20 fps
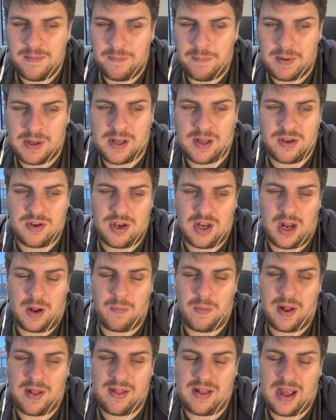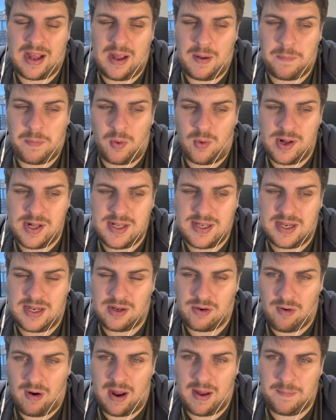Because, you know, when they
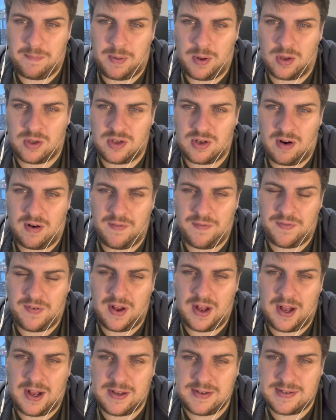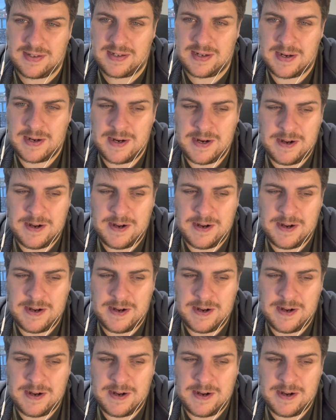appointed Graham Potter at first,